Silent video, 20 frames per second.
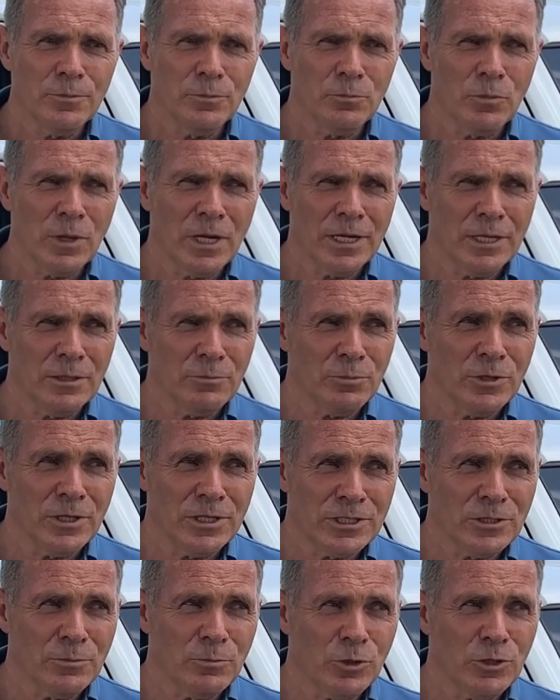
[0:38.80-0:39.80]
Well, in
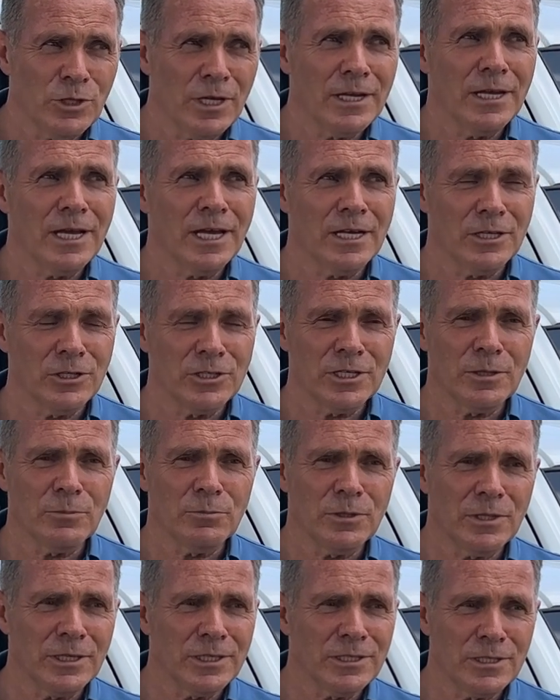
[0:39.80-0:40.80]
principle, an airship
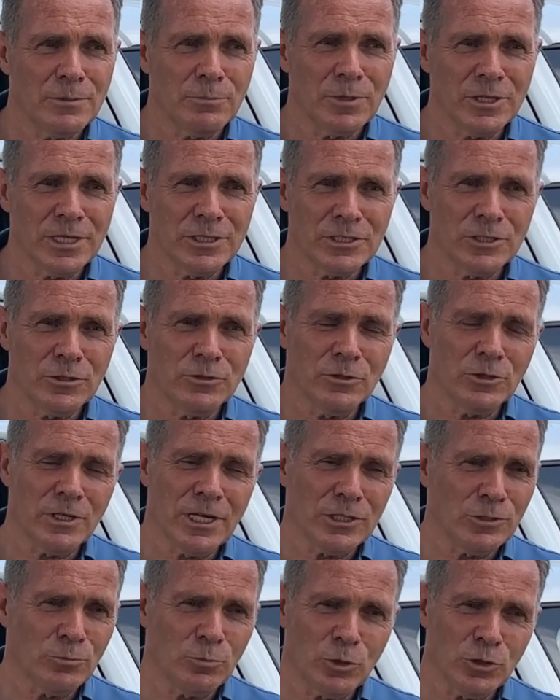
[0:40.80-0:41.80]
is a means of
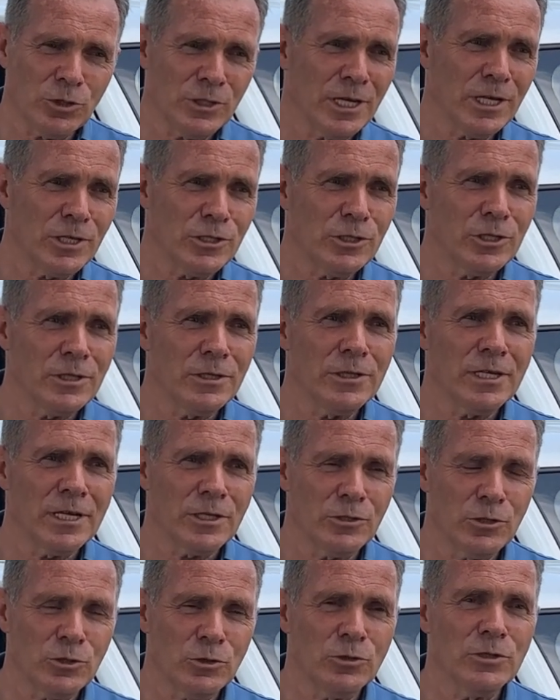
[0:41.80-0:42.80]
transportation
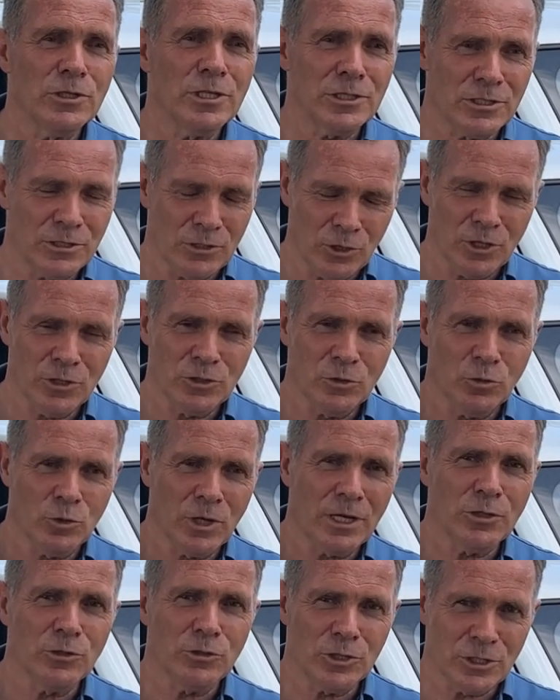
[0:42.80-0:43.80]
that uses not
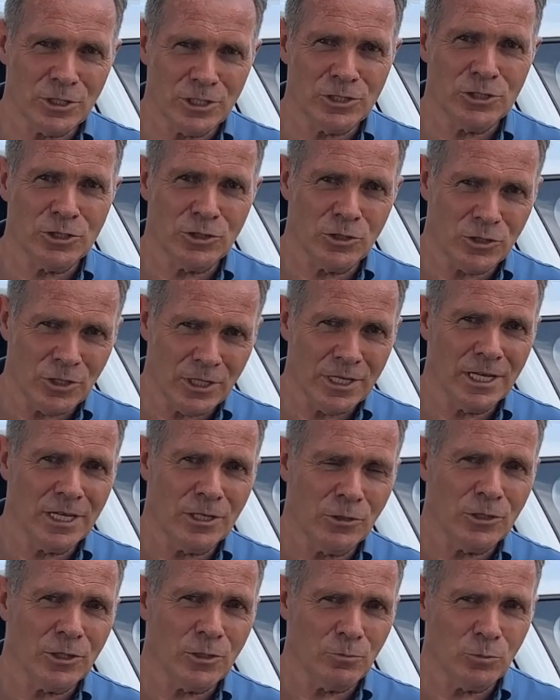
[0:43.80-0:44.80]
quite traditional
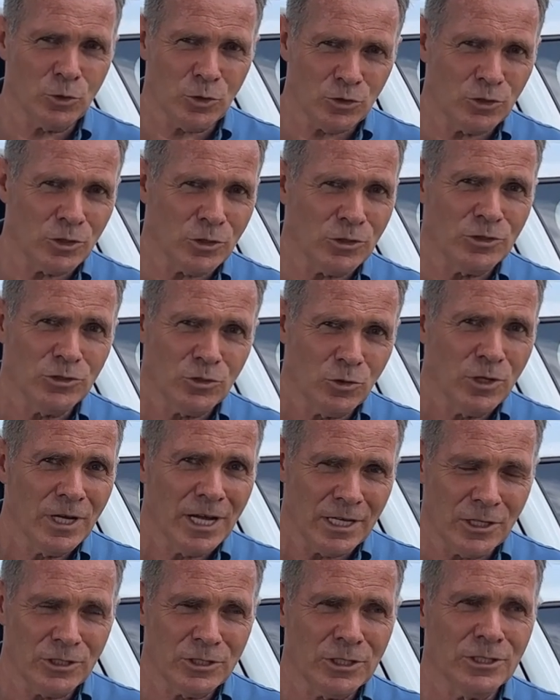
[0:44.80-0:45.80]
electric motors or
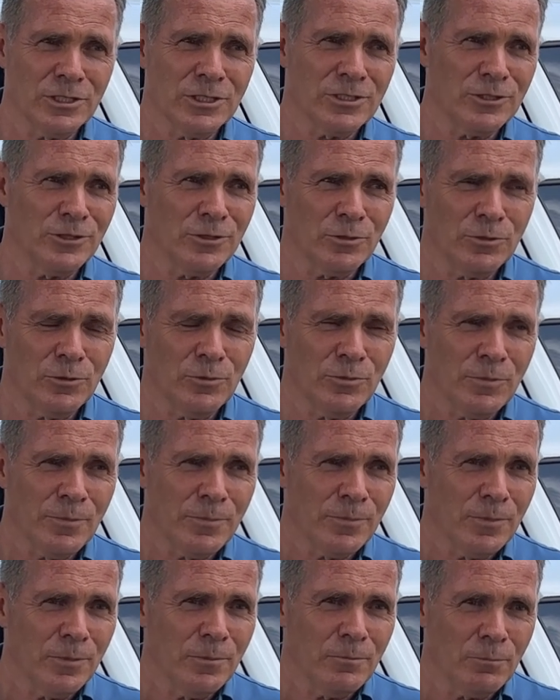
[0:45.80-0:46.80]

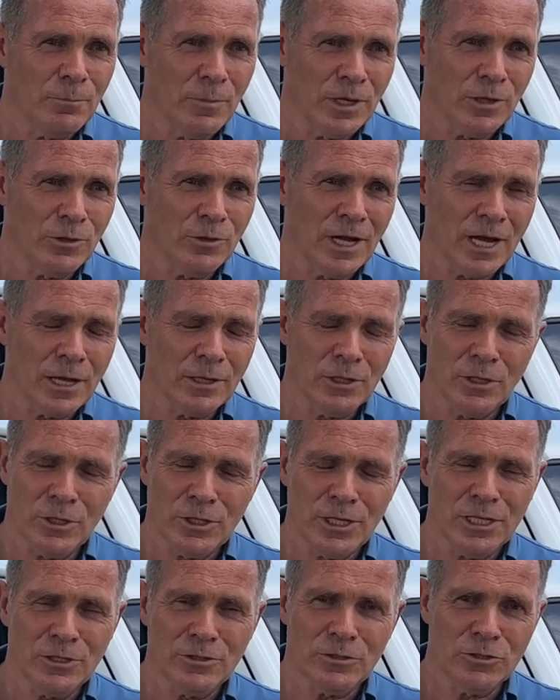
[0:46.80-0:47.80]
engines, but rather
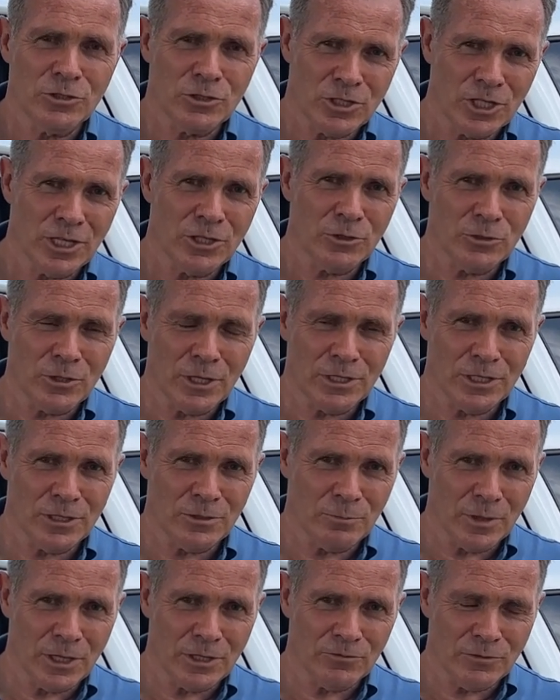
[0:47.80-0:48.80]
lift generated
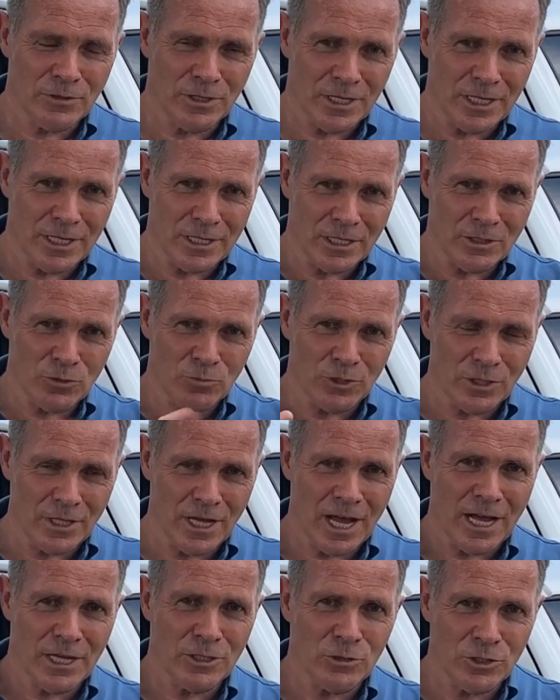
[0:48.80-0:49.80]
by filling it with
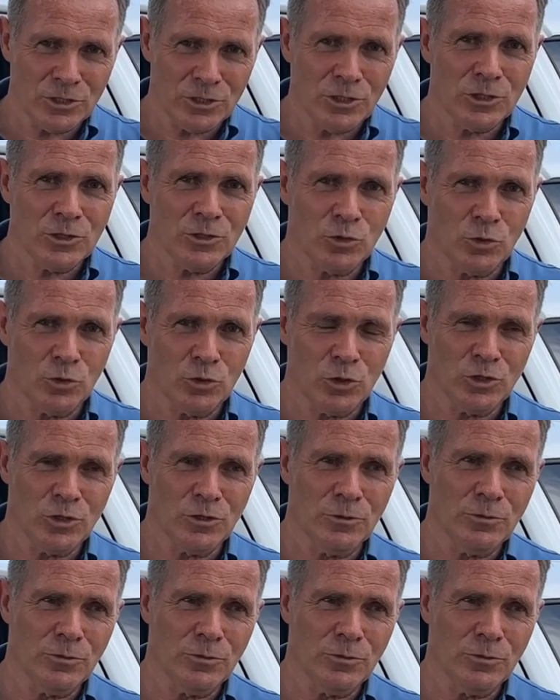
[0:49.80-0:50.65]
hydrogen or